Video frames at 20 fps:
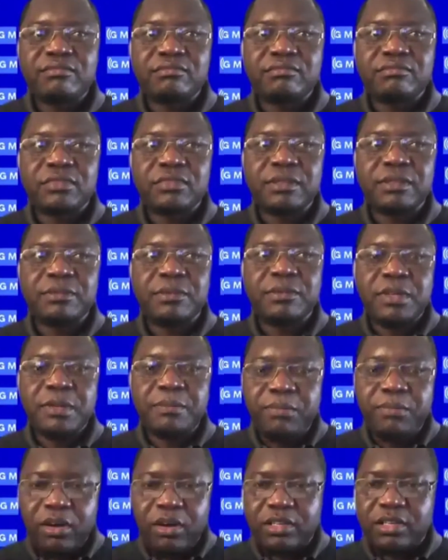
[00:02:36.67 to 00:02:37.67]
the
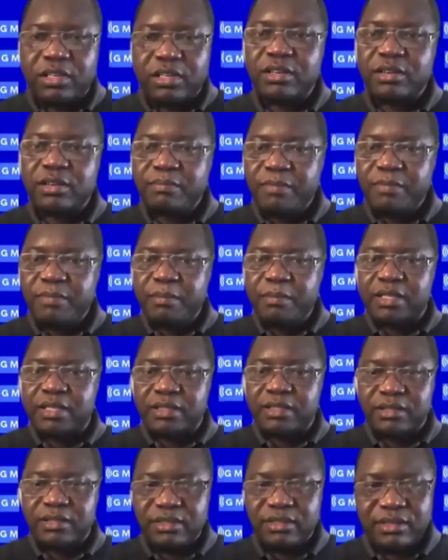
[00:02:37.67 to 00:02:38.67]
board
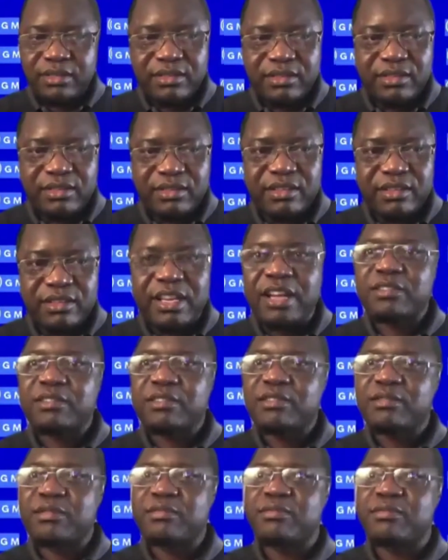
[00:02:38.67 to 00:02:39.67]
members that
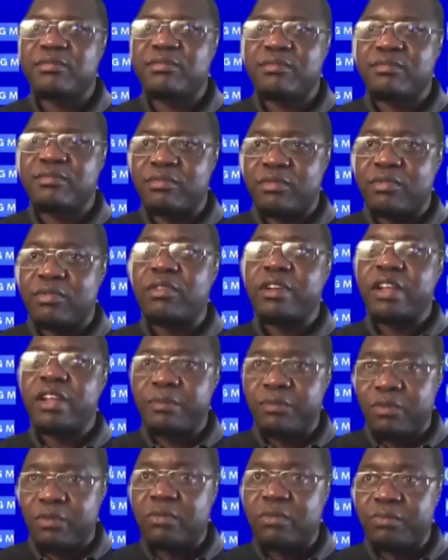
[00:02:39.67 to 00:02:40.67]
we know
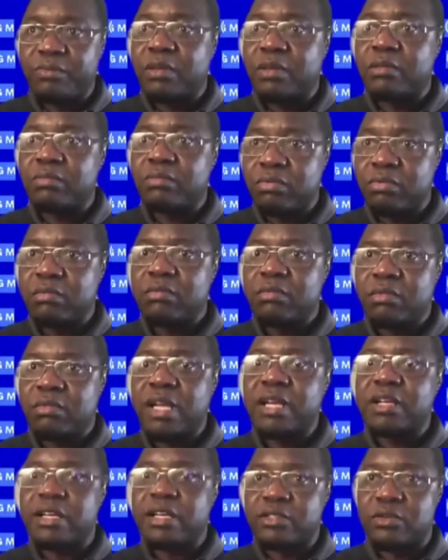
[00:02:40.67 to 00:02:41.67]
them to be,
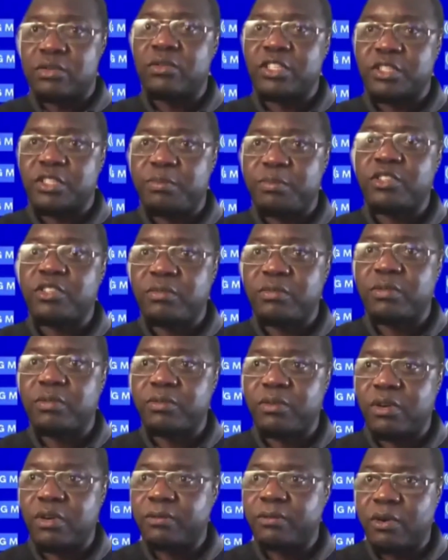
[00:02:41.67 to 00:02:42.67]
that they are so responsible
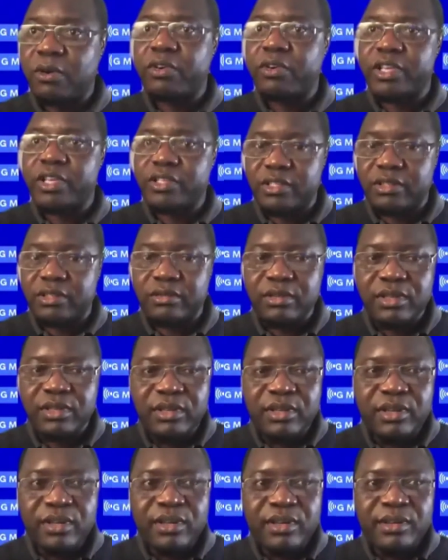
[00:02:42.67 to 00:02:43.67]
for fundraising,
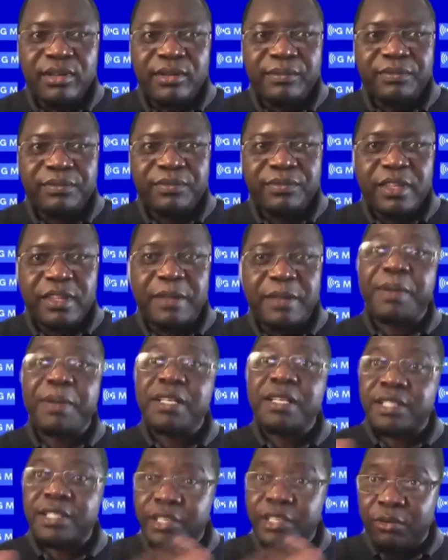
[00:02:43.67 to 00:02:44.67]
the
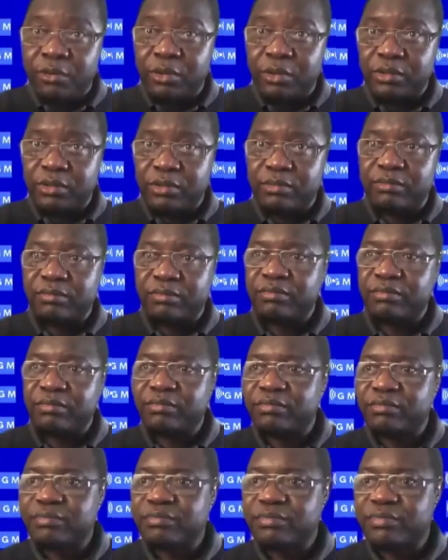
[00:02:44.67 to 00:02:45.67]
past CEOs
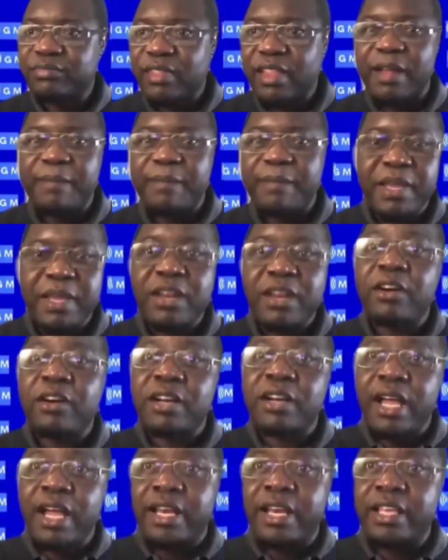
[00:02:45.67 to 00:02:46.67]
and many
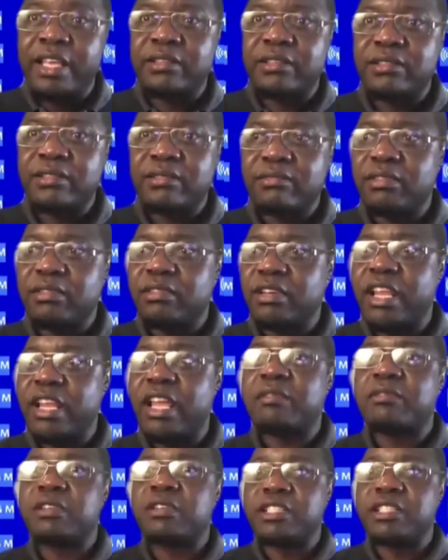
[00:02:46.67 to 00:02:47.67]
other elites,
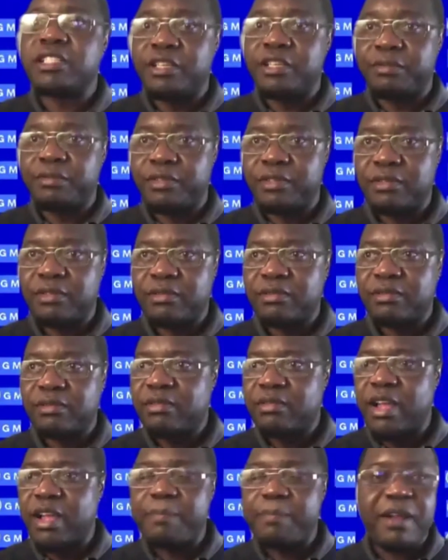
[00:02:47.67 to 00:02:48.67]
like the chiefs,
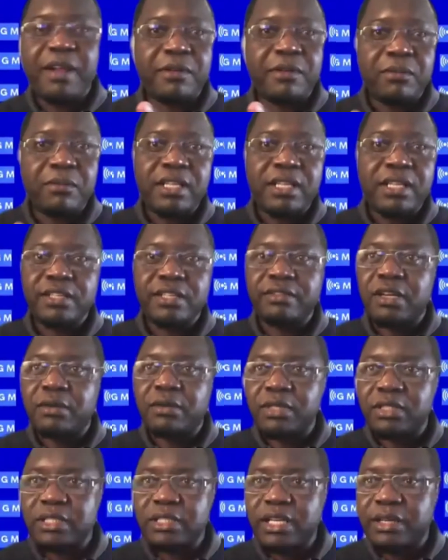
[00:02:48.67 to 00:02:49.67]
apart from one chief that
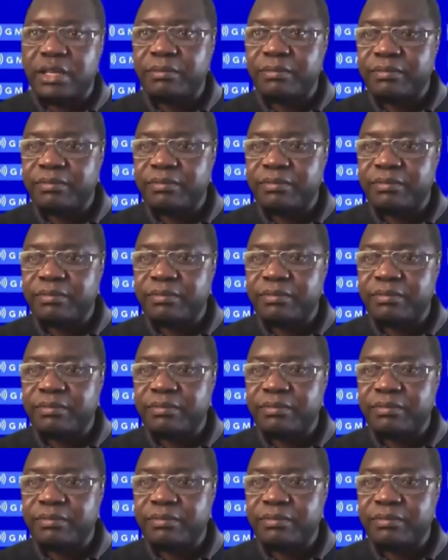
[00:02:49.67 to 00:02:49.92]
was there.